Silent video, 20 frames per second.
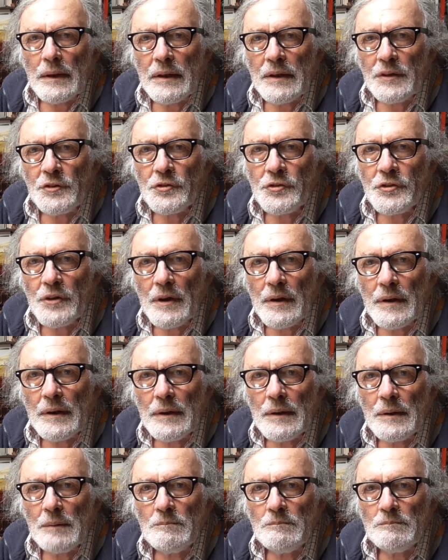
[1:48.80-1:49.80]
It's
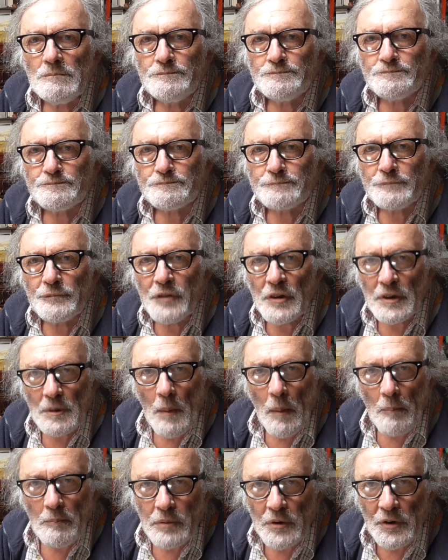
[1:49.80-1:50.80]

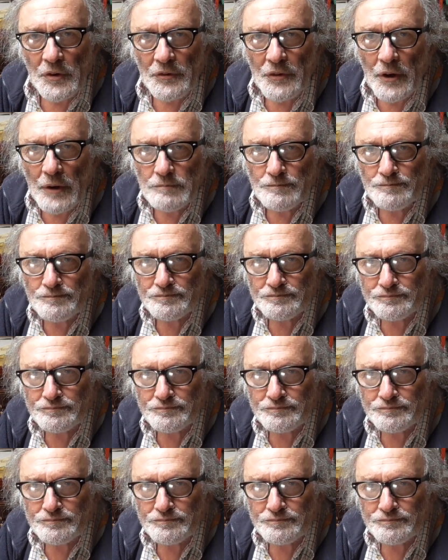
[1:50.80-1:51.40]
filament printer,